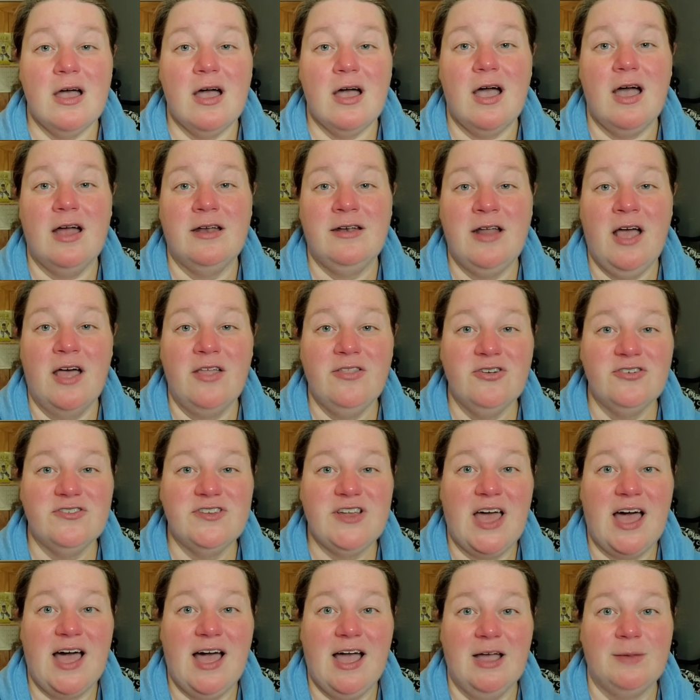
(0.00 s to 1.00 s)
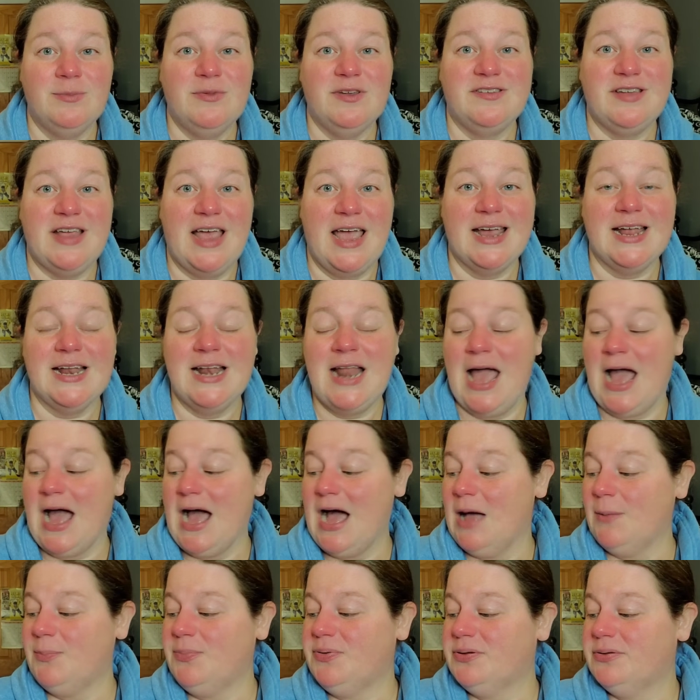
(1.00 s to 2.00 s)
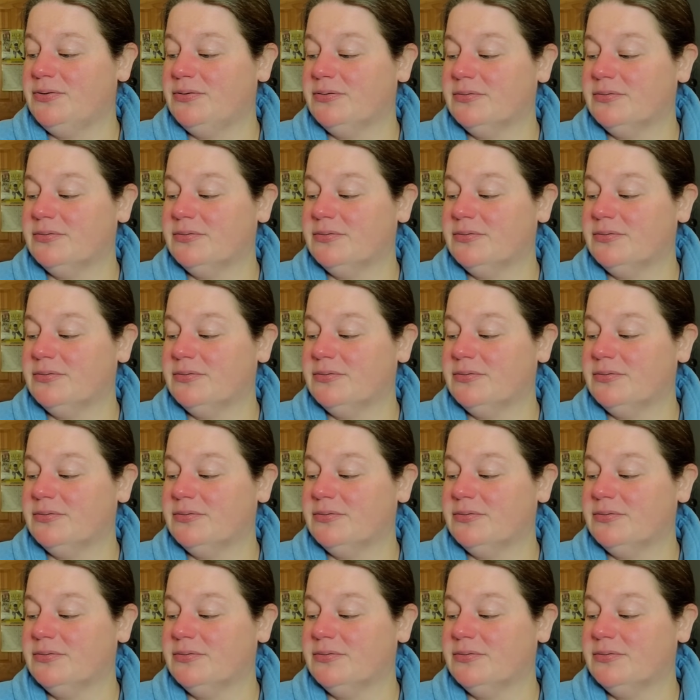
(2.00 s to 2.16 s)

Another time to take a nap.